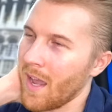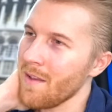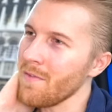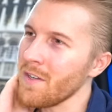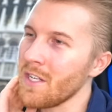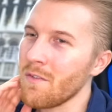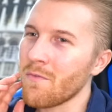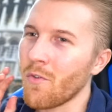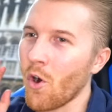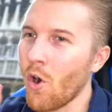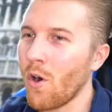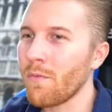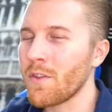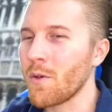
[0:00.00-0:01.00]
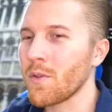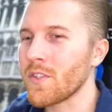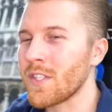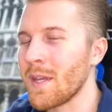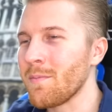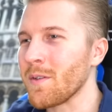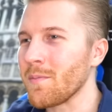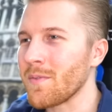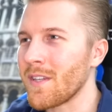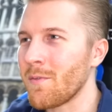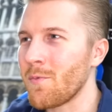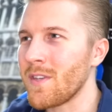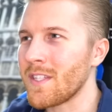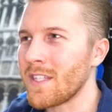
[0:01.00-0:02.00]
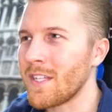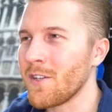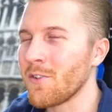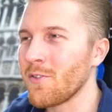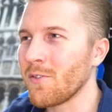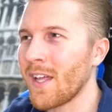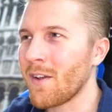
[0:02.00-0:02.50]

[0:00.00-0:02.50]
I even devolved those symptoms and we still,